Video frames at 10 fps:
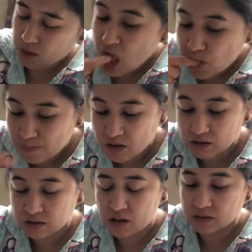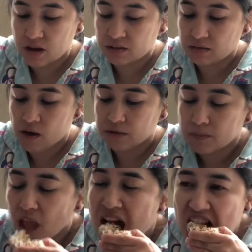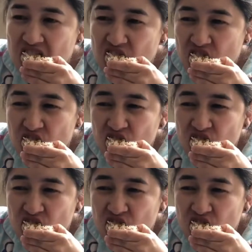in front of her black hair,